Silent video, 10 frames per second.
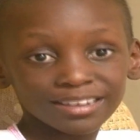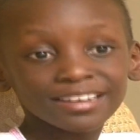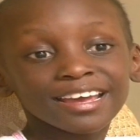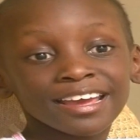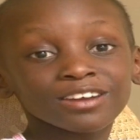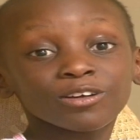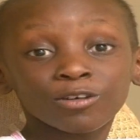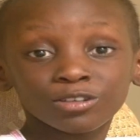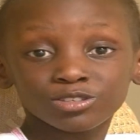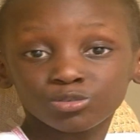and
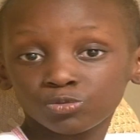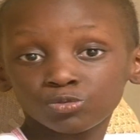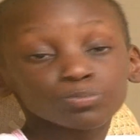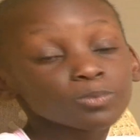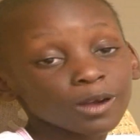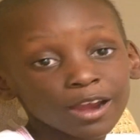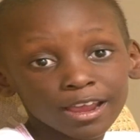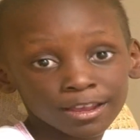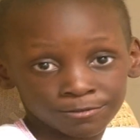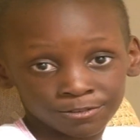also to pray
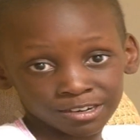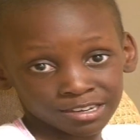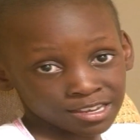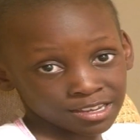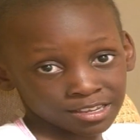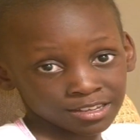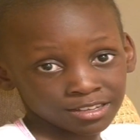every day.